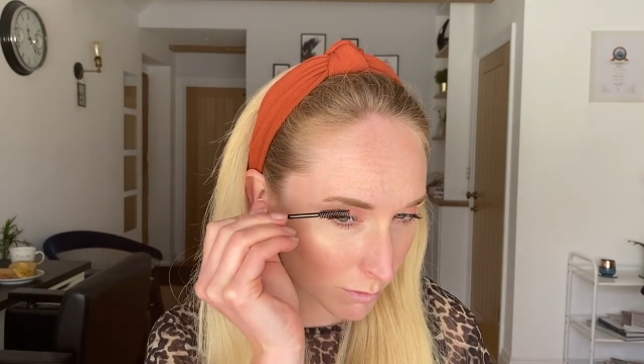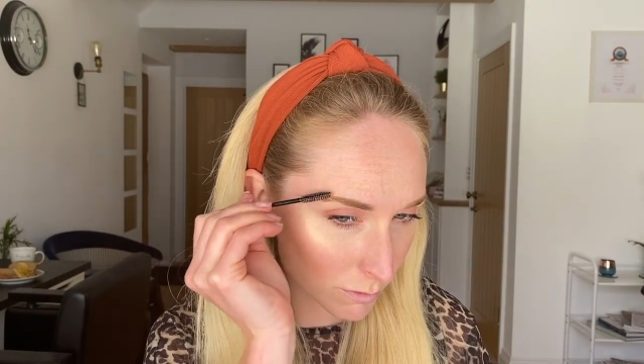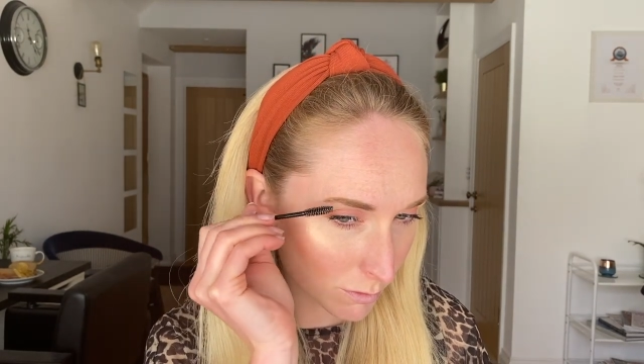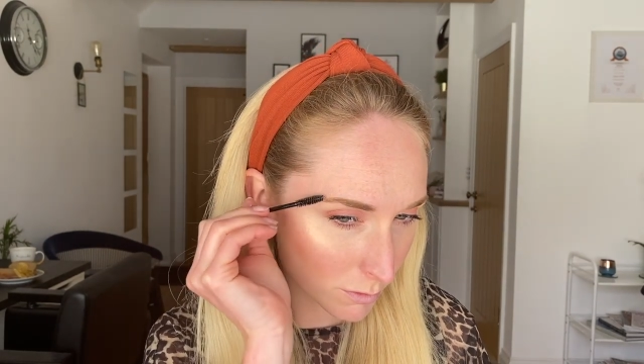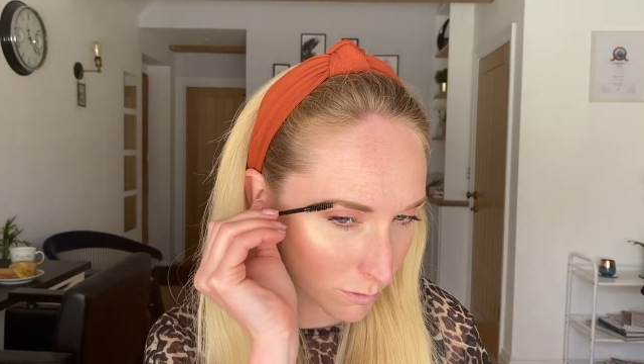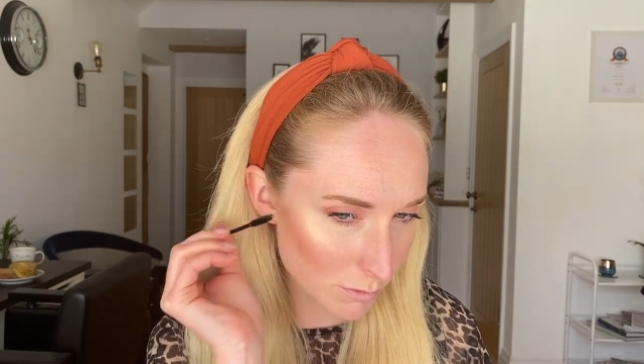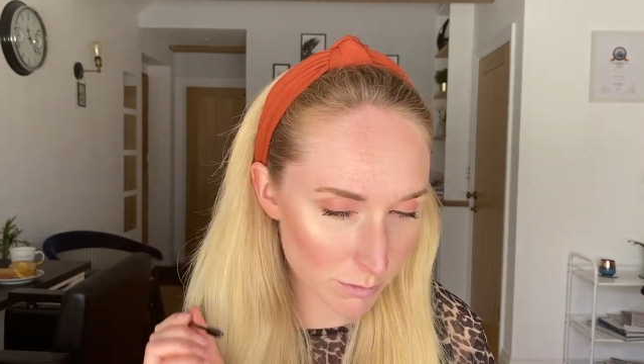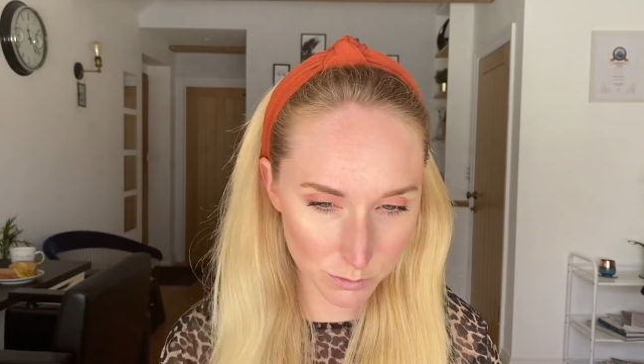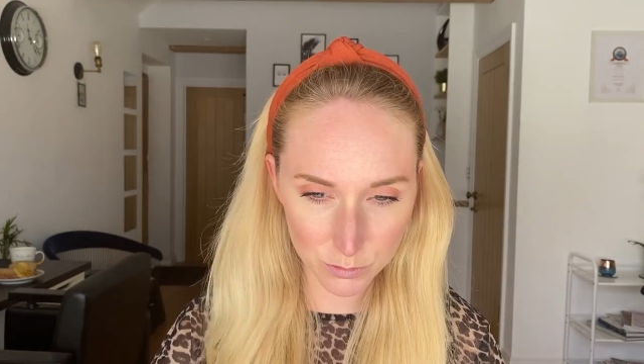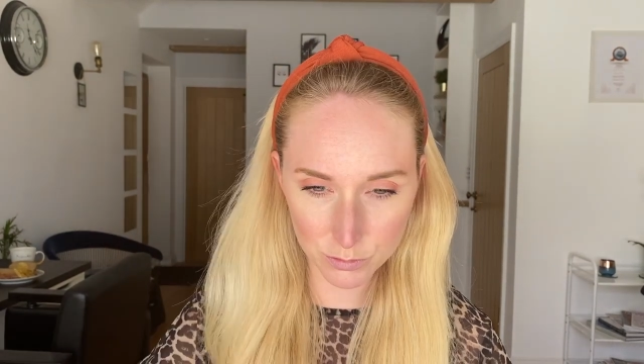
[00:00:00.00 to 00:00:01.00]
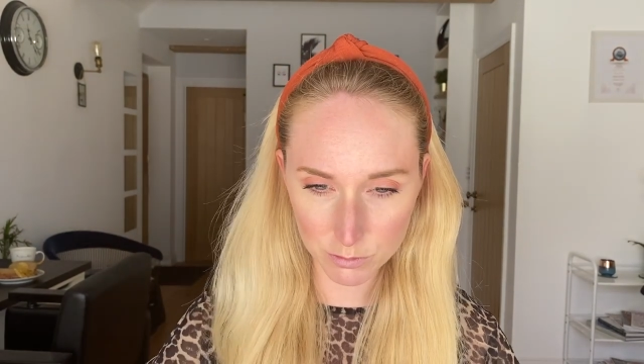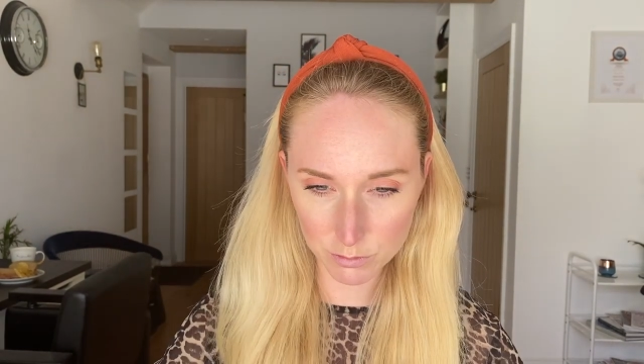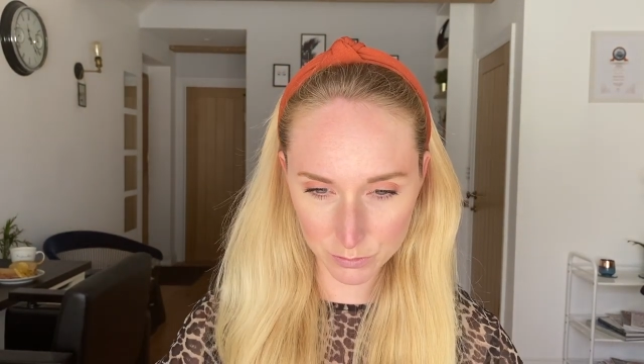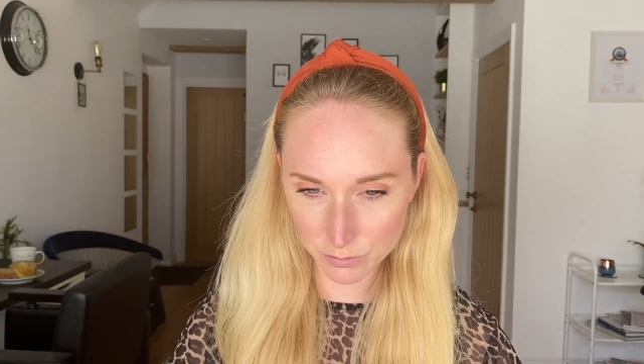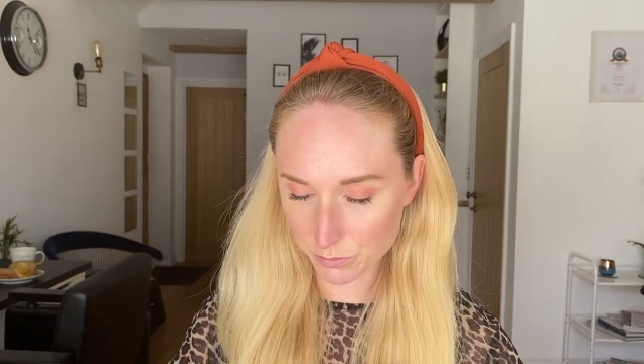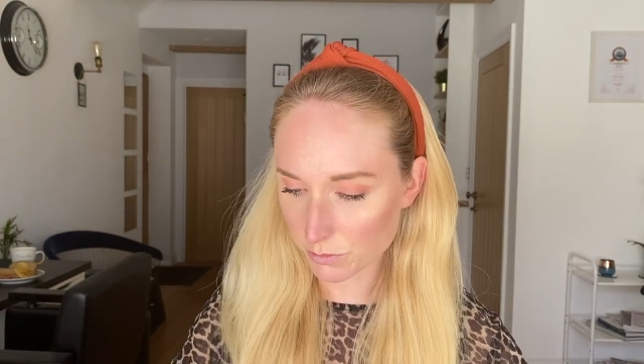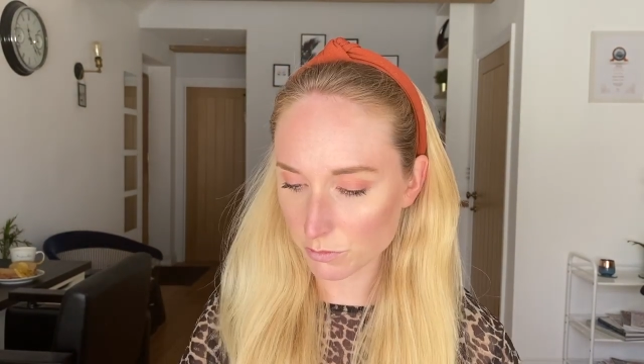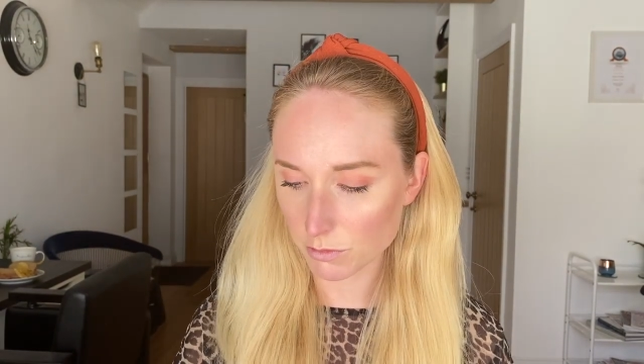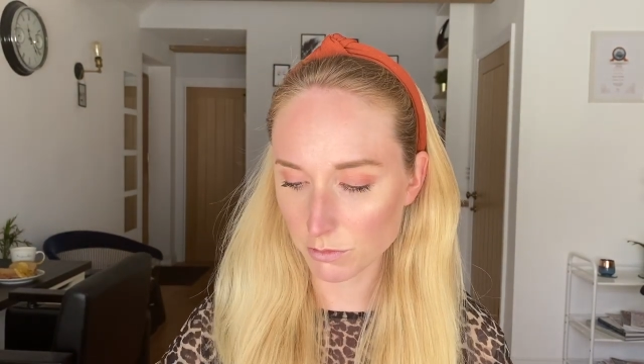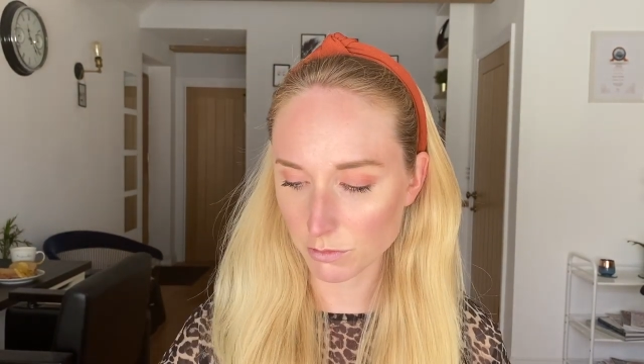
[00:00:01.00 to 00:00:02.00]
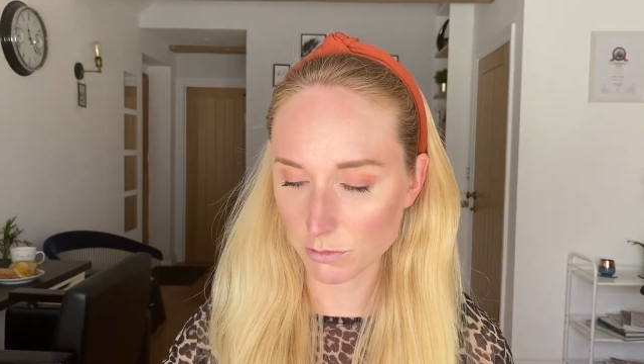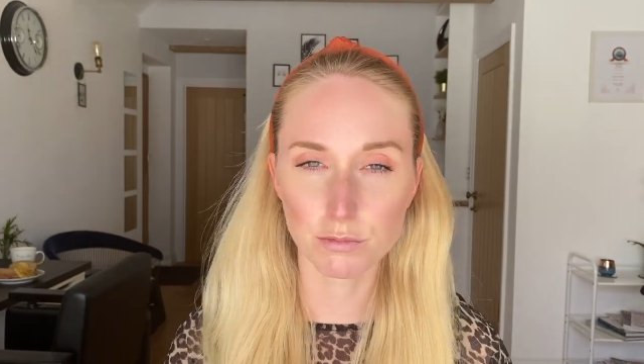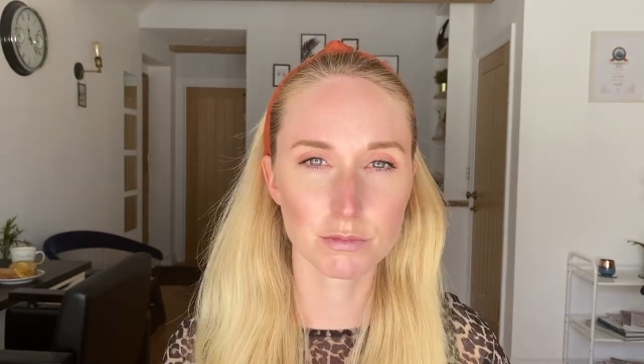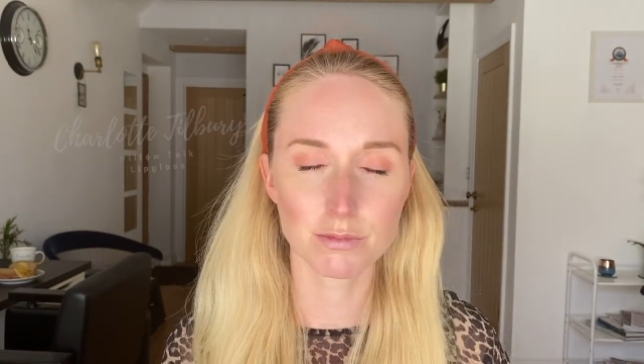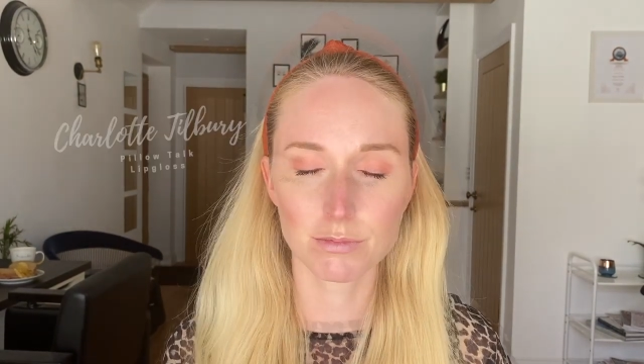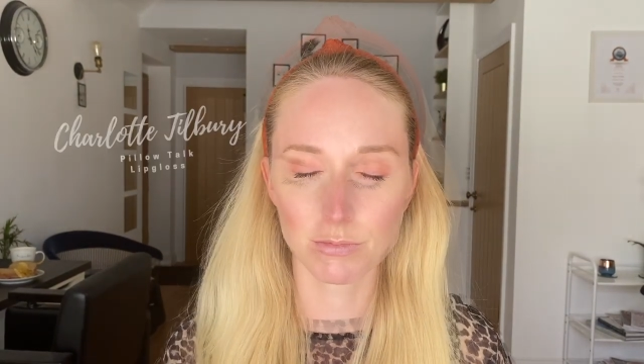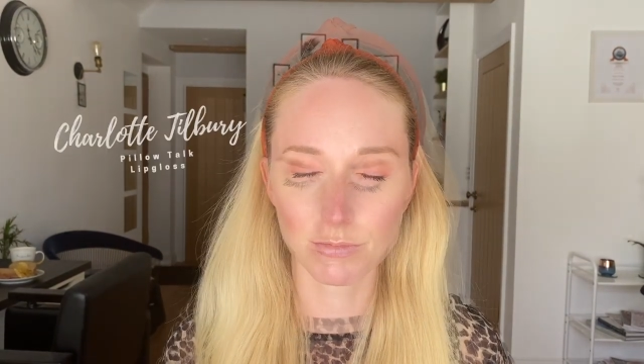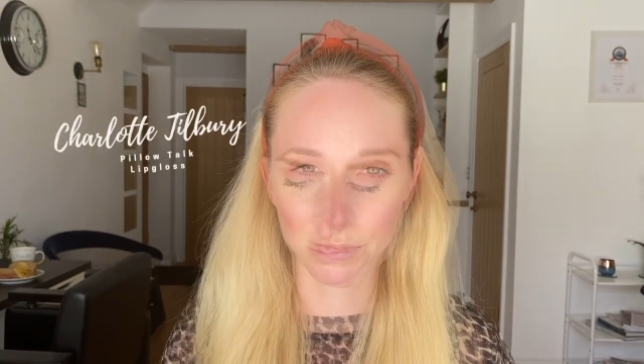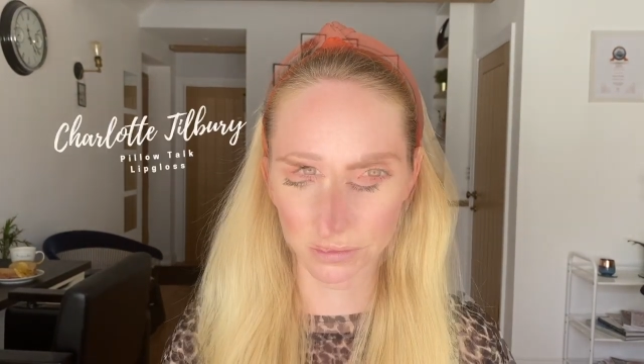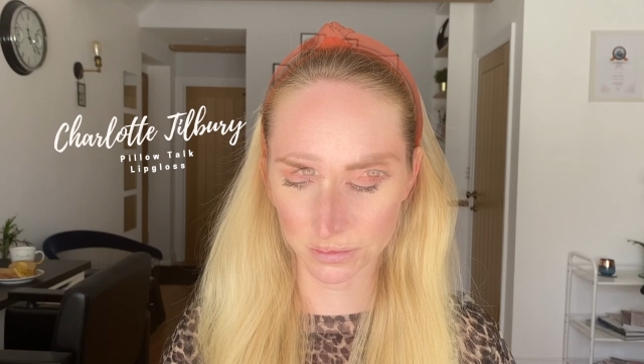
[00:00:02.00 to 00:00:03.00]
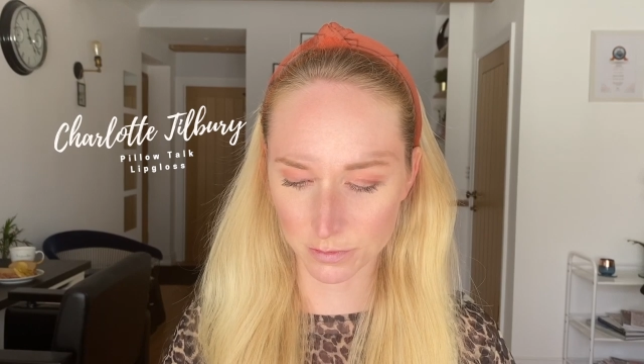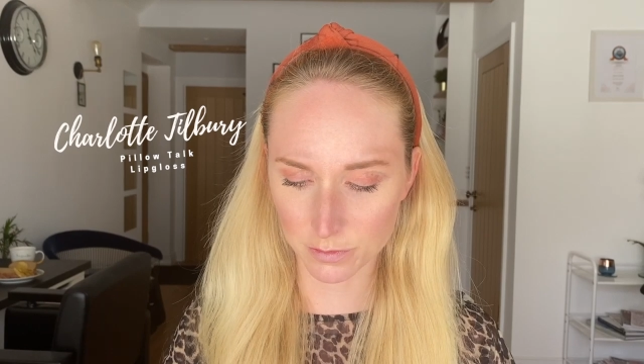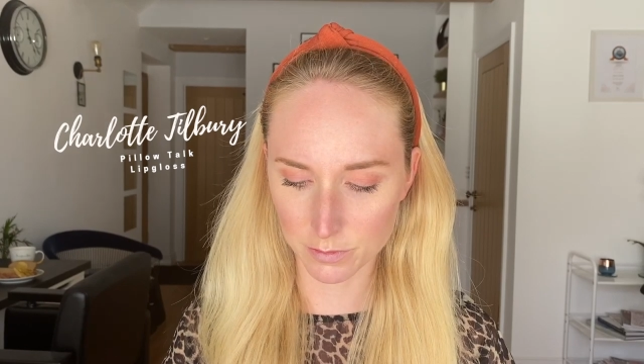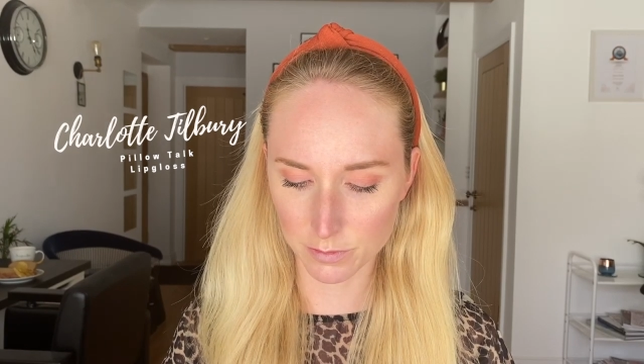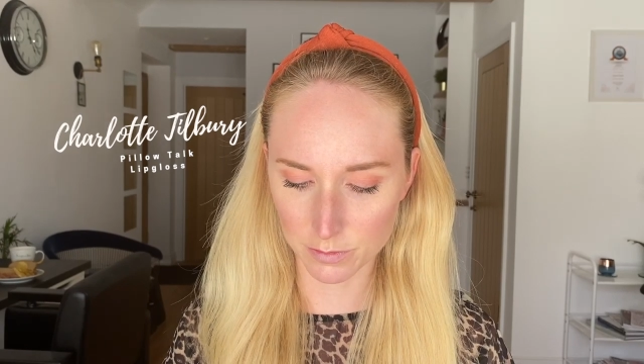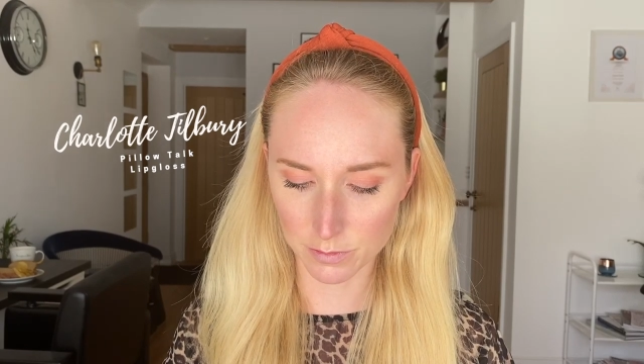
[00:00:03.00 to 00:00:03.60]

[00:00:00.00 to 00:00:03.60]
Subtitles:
and then you can just dust it over and push those brows in place.